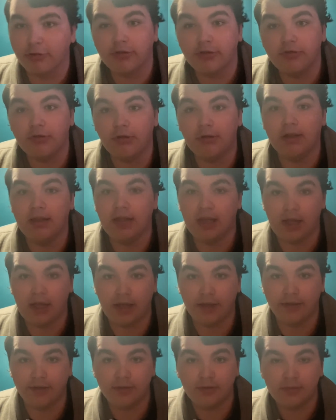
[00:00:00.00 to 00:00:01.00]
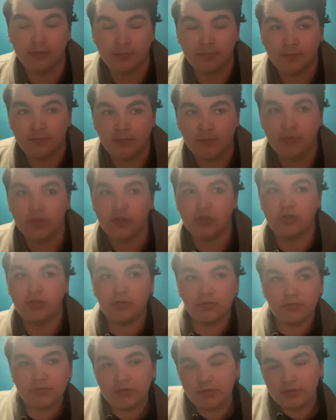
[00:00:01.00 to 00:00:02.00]
do a lot.
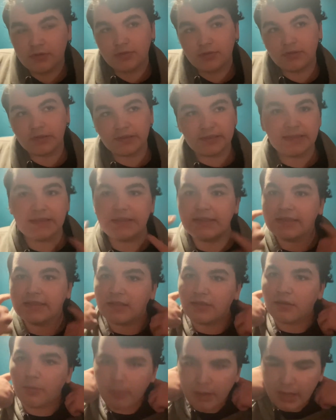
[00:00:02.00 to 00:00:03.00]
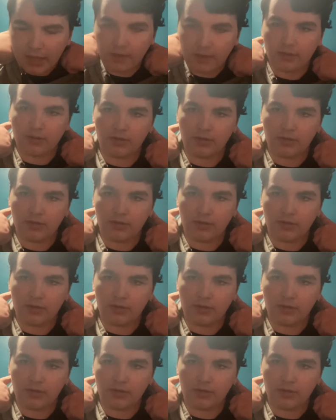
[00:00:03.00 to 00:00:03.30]
Since he's on the back